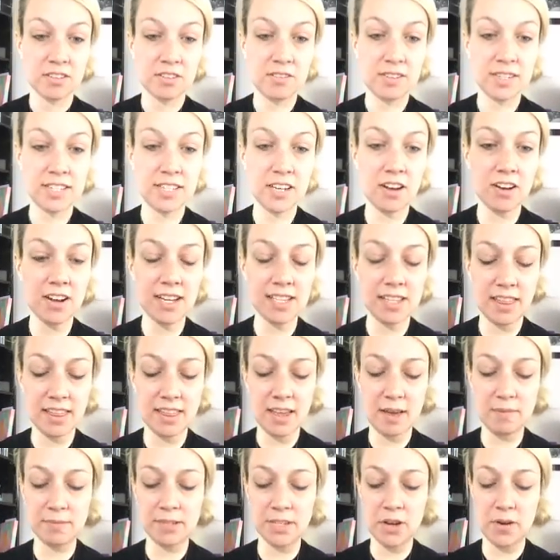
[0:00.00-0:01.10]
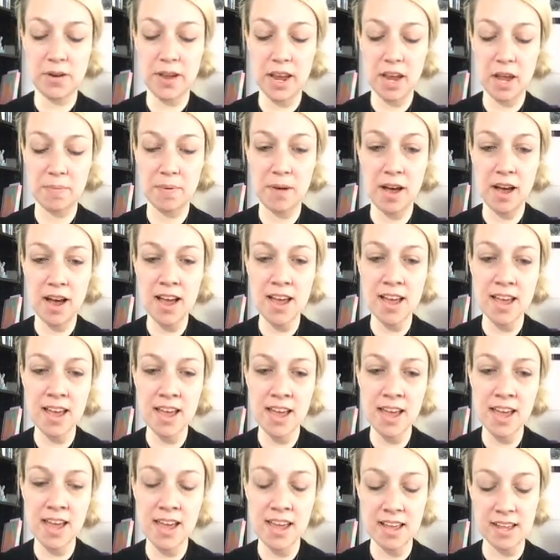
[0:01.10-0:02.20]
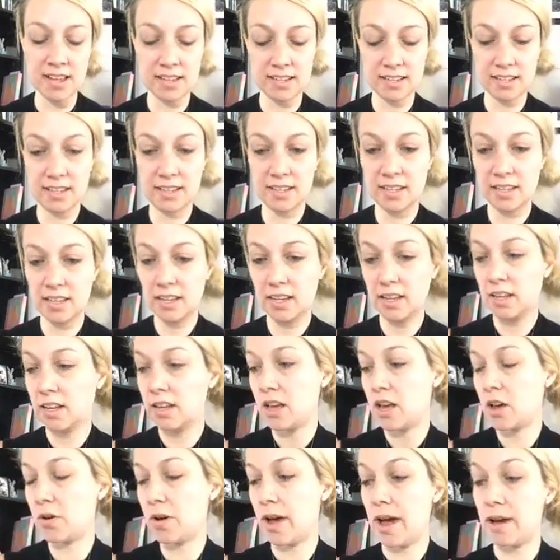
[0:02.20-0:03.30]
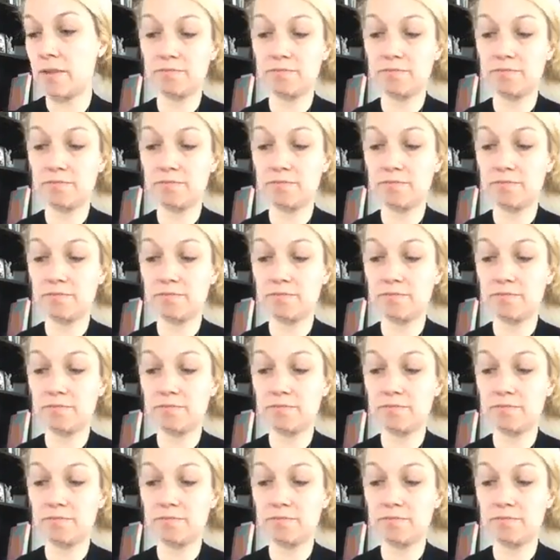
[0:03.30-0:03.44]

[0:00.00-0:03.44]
Oh, I see all kinds of thumbs going up. Hi. Okay.